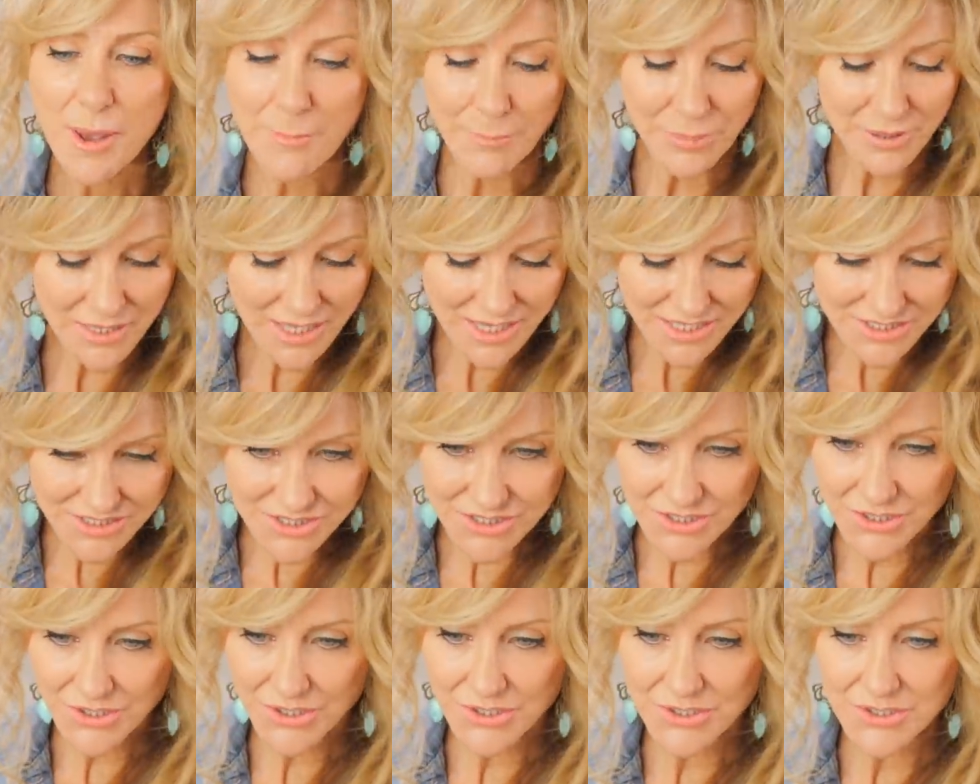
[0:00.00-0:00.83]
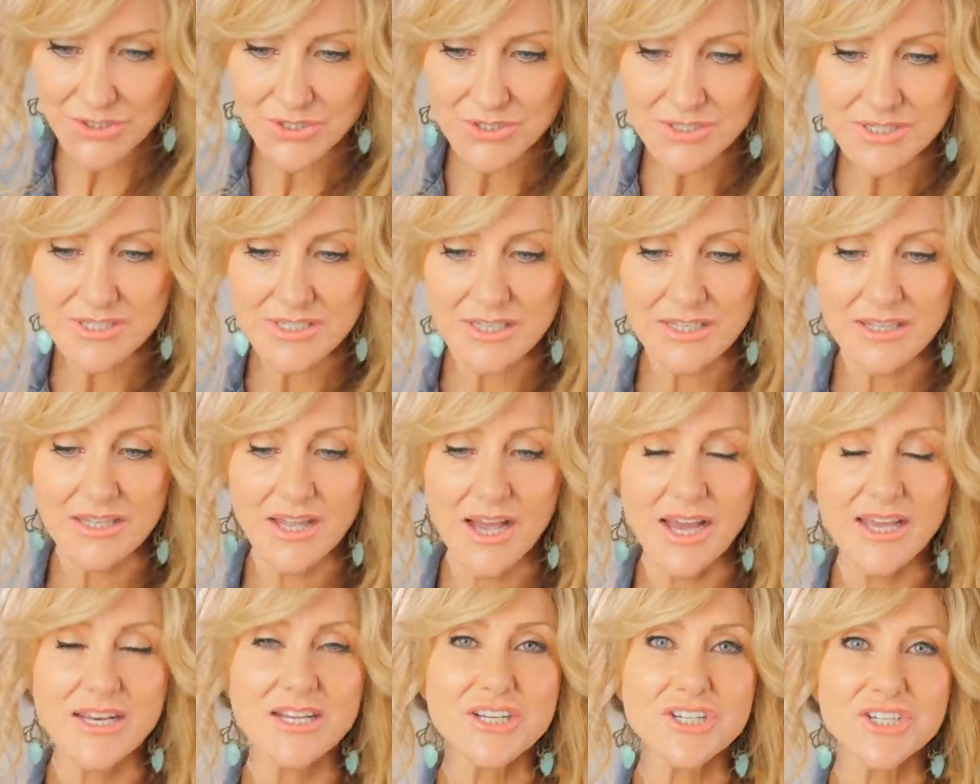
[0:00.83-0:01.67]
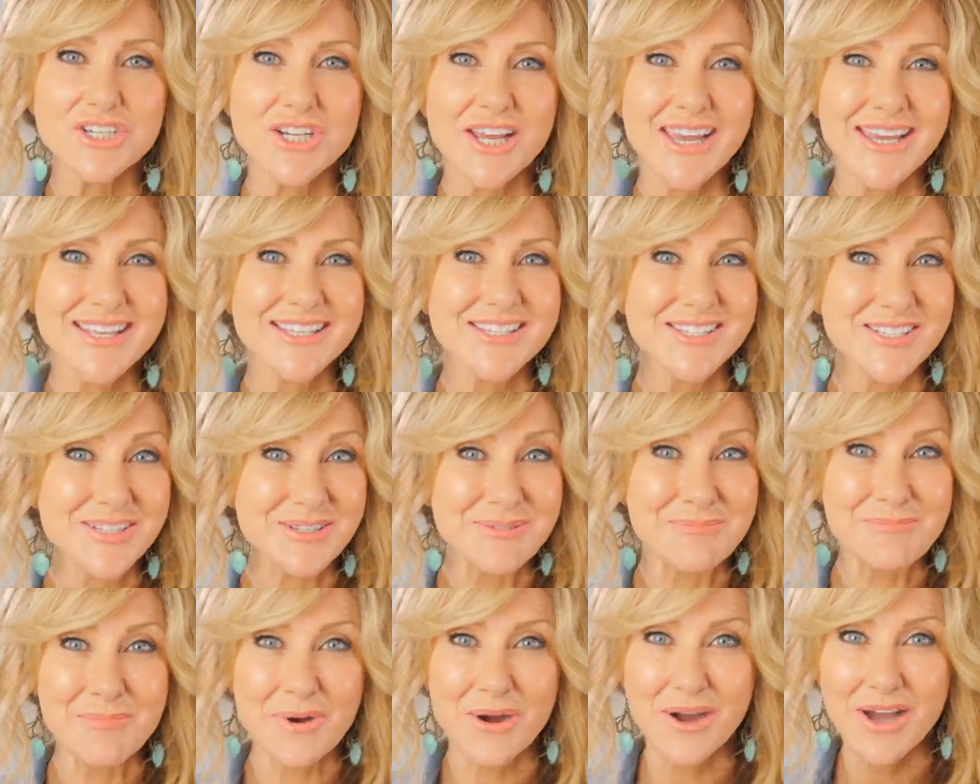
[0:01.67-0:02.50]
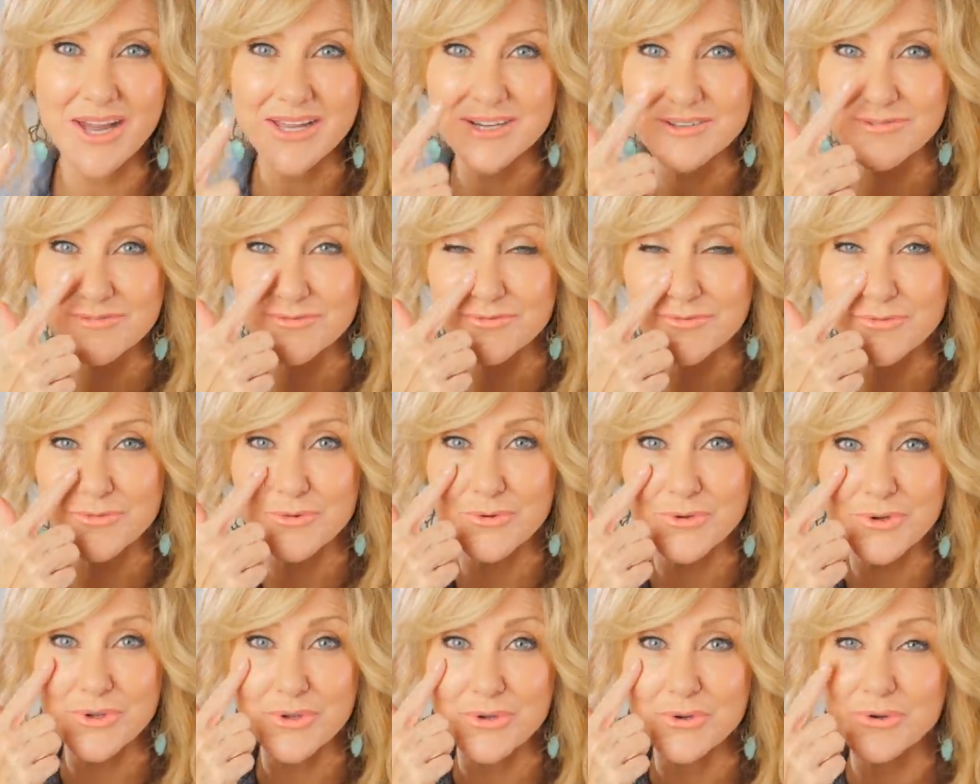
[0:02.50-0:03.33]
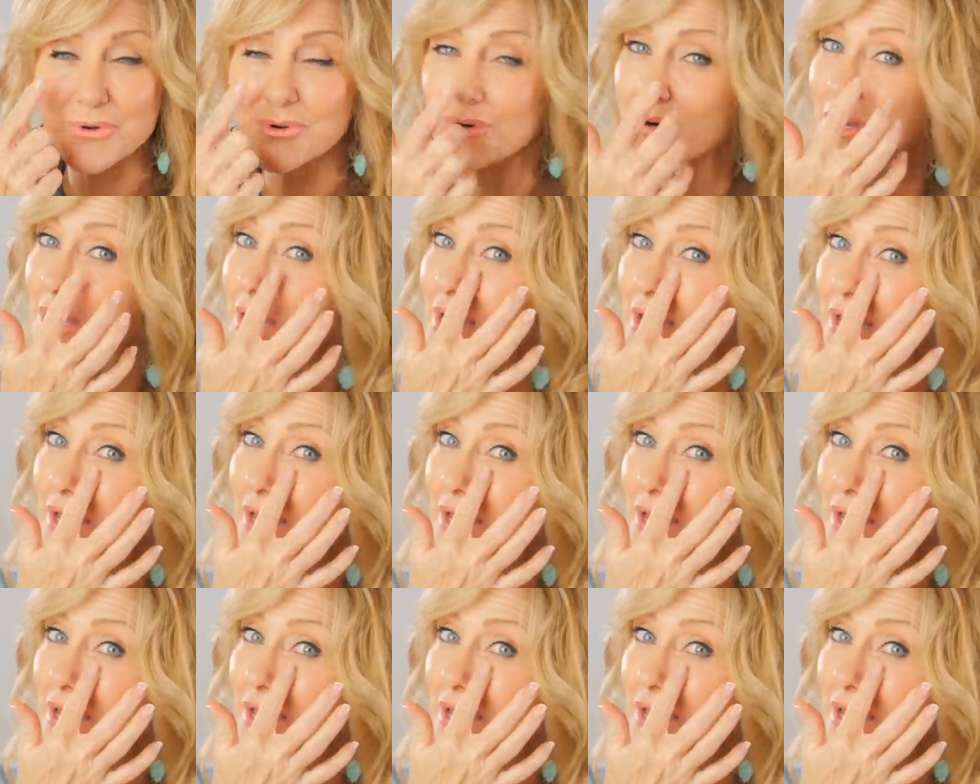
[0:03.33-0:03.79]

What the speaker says: Plus you can use the lighter shades combined for your